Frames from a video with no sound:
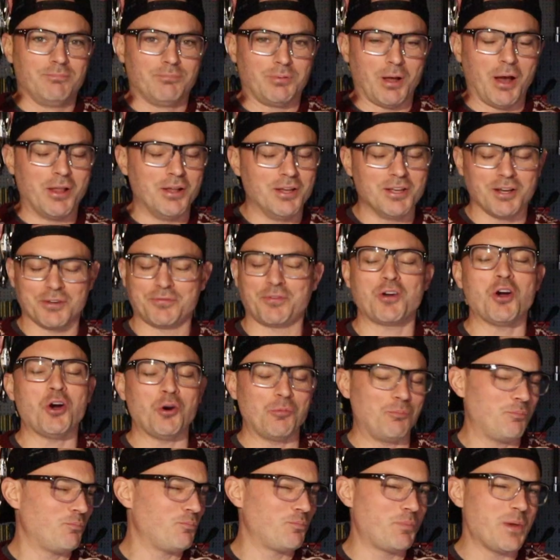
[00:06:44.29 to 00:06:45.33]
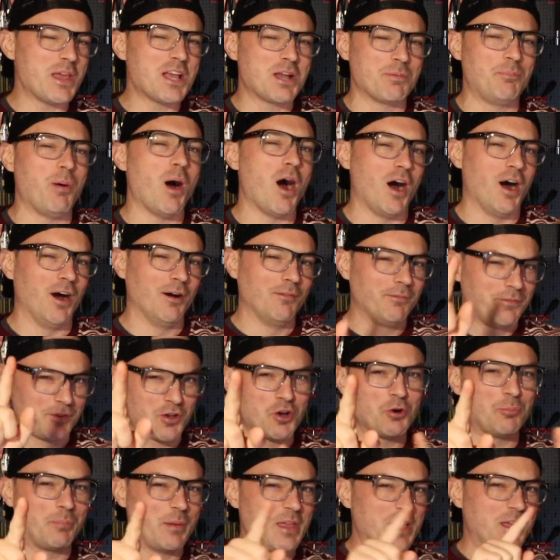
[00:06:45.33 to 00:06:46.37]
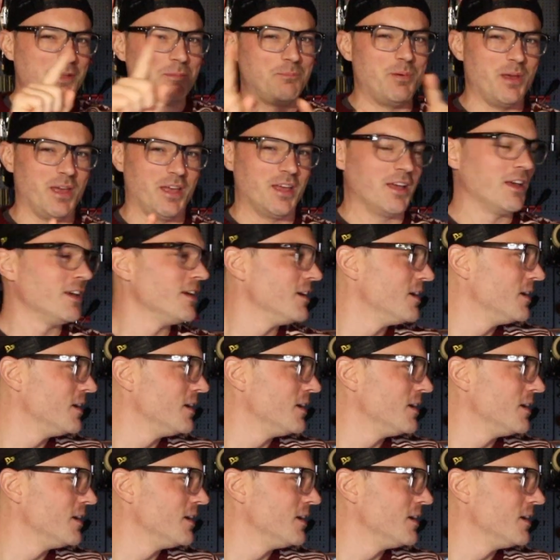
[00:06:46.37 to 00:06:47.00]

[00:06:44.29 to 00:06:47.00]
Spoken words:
I forgot a big part, forgot a big bit.